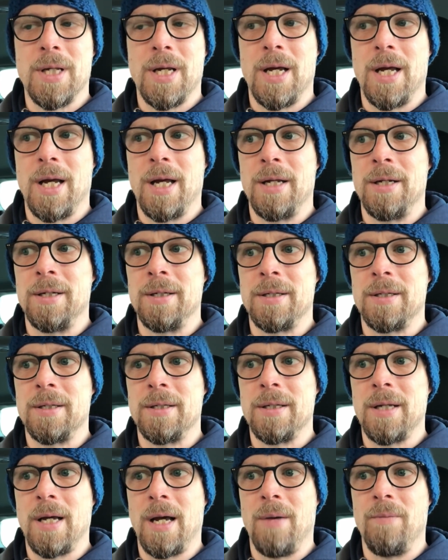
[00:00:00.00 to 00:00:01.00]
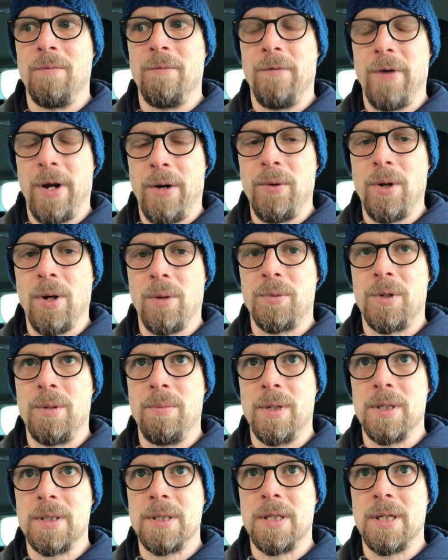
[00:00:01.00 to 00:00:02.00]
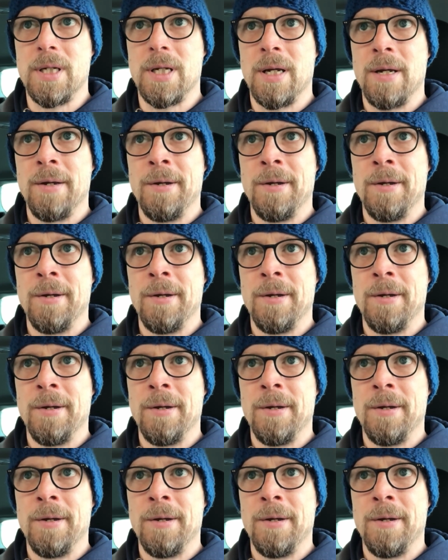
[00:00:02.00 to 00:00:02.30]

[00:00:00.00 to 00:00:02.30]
and I'm very optimistic,